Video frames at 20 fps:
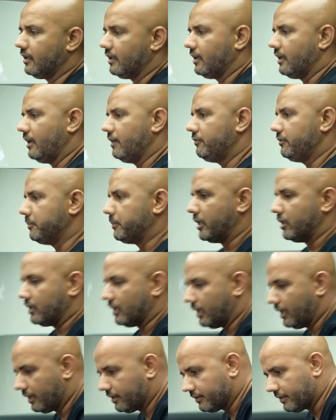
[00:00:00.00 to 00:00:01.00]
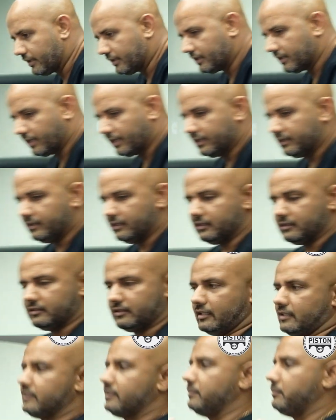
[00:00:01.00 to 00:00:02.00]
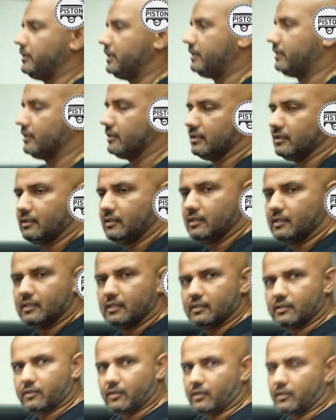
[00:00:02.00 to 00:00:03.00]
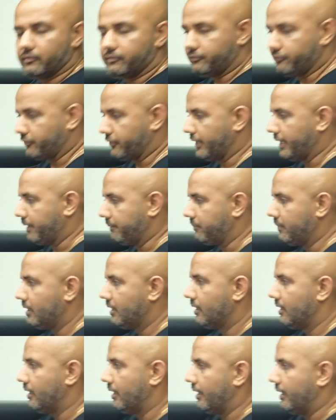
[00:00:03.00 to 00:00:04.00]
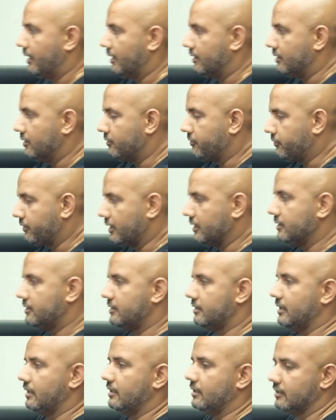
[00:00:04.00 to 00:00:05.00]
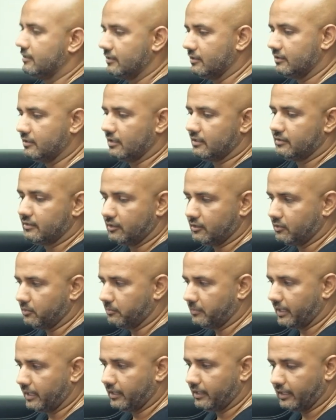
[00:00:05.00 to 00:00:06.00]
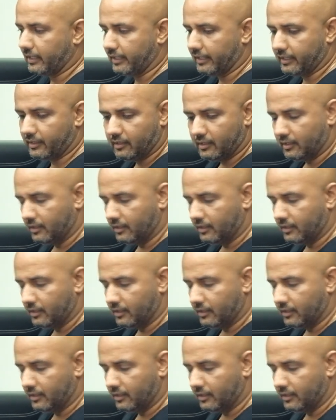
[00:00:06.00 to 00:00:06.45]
I have about a 180 centimeter tall frame, and this front seat is adjusted to my height.